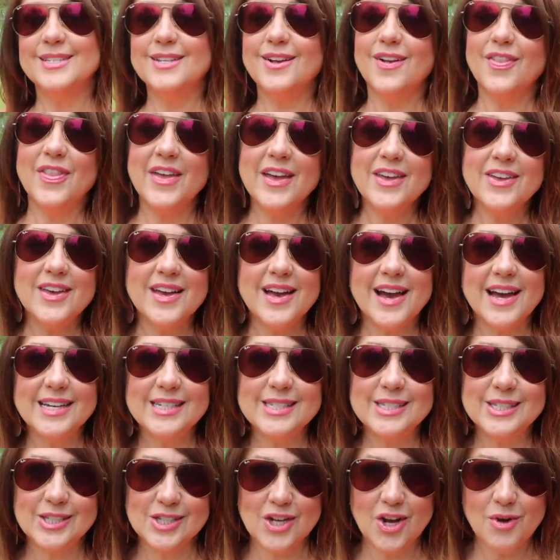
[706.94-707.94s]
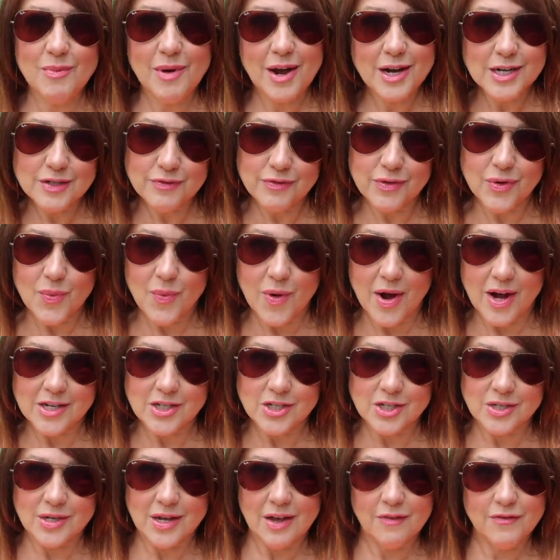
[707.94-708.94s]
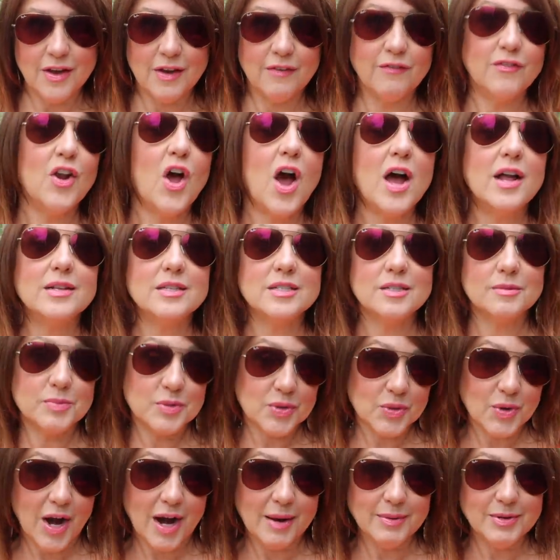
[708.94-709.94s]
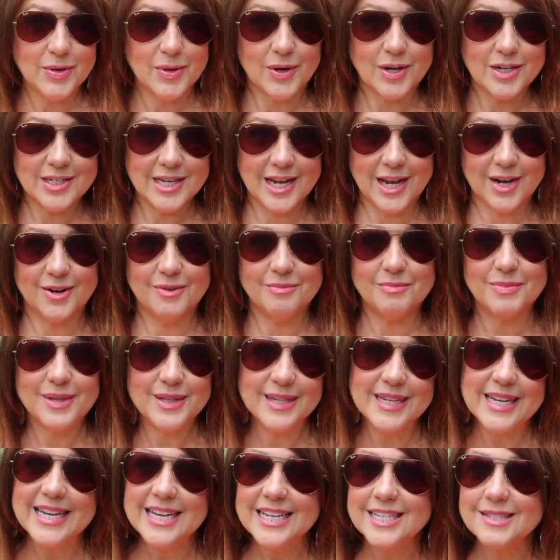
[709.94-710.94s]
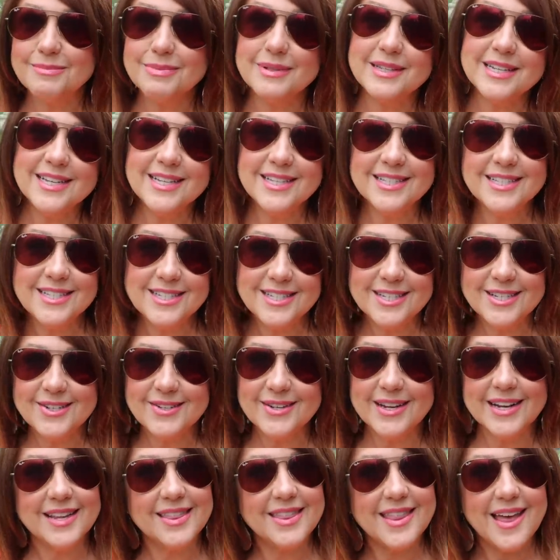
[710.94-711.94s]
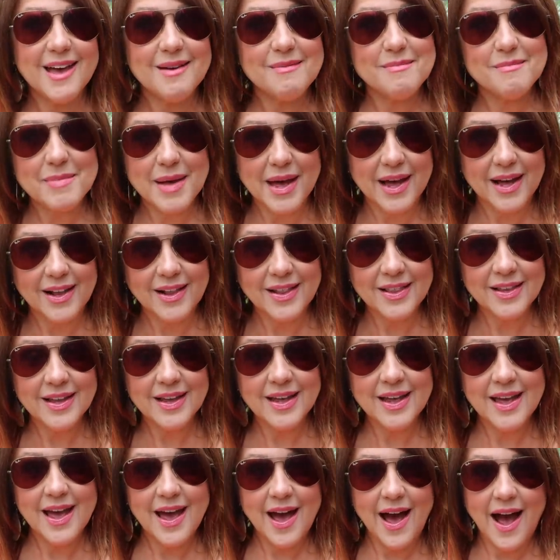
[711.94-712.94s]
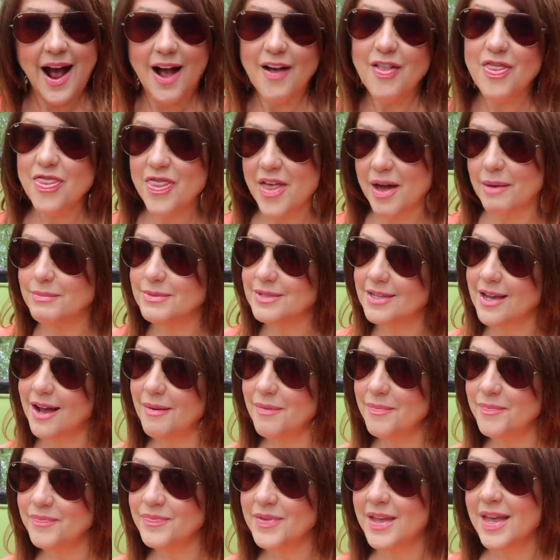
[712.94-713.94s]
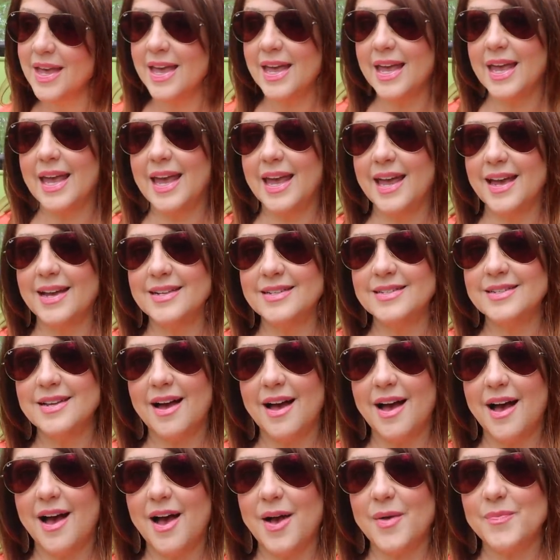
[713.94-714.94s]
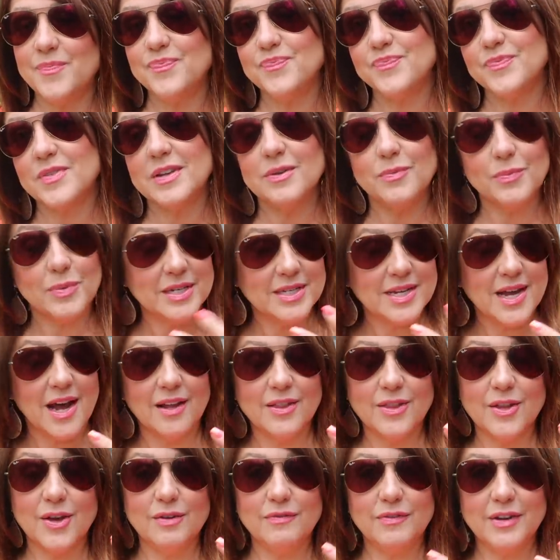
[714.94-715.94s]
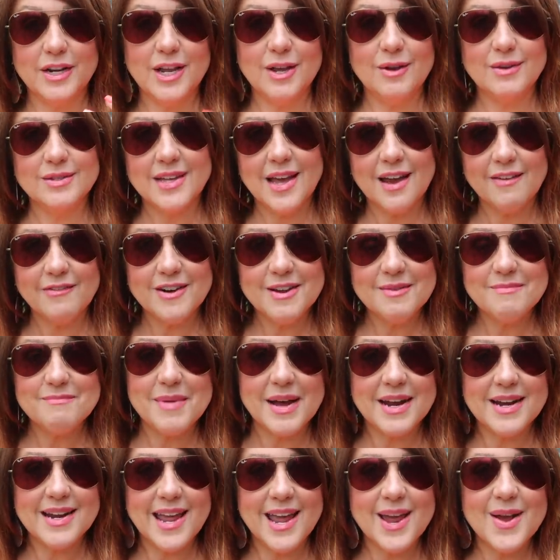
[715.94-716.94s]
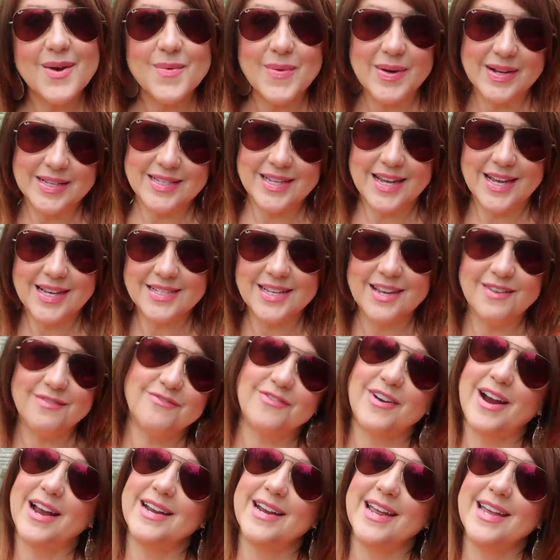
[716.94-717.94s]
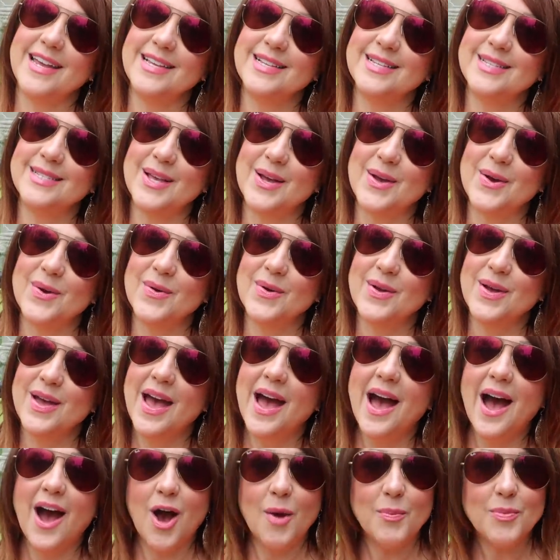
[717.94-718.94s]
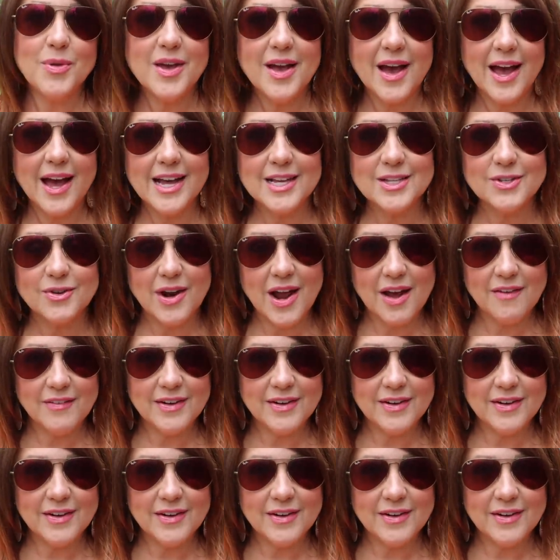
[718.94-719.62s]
So thank you guys so much for watching. If you've not subscribed to our channel, please, please do hit that bell, thumbs up, and we download videos every Monday, Wednesdays, and Fridays. So hope you guys are